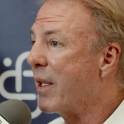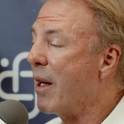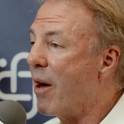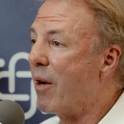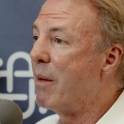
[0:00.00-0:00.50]
He
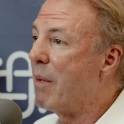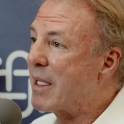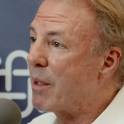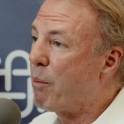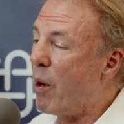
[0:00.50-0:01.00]

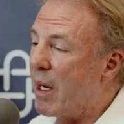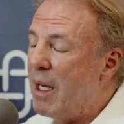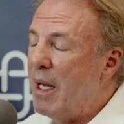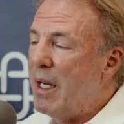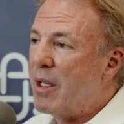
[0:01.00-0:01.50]
makes the point.
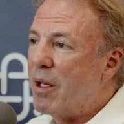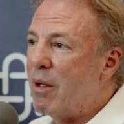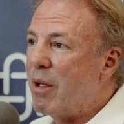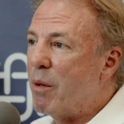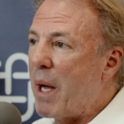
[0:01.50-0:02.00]

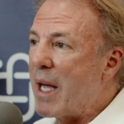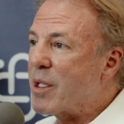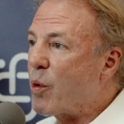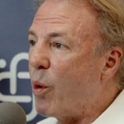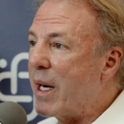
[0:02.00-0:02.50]
You
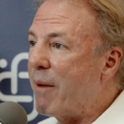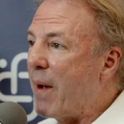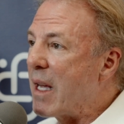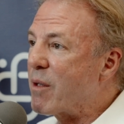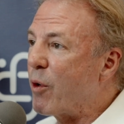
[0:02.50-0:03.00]
pass 20
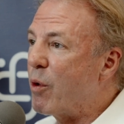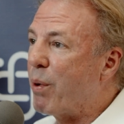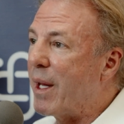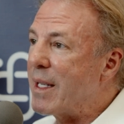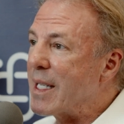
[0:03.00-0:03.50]
fast food
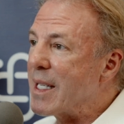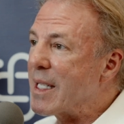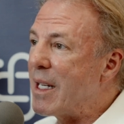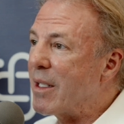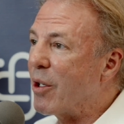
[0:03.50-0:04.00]

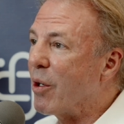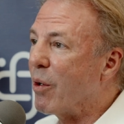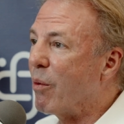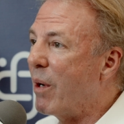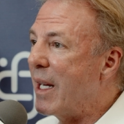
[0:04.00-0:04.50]
places on
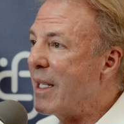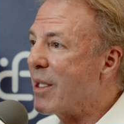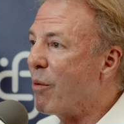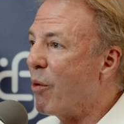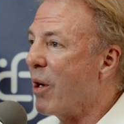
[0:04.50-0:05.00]
your way
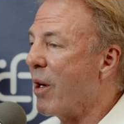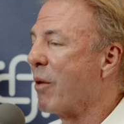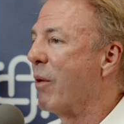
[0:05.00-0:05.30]
to work.